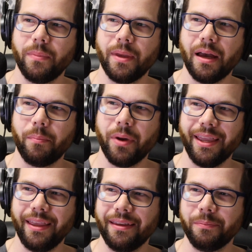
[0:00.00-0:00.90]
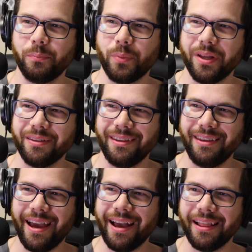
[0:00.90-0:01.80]
But
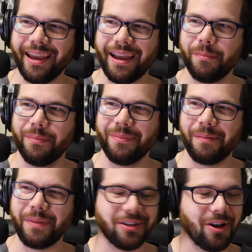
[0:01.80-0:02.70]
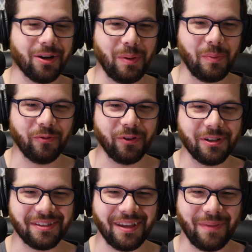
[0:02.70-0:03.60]
yeah, like I'm not talking to people
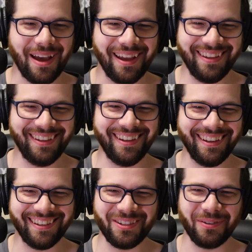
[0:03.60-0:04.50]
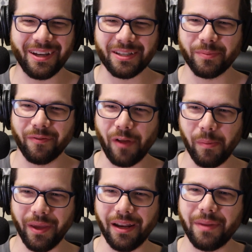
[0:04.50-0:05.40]
first. I'm not doing customer
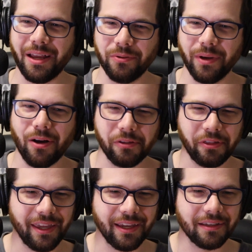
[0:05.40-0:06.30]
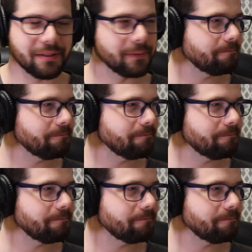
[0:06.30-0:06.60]
development. I'm not doing all the things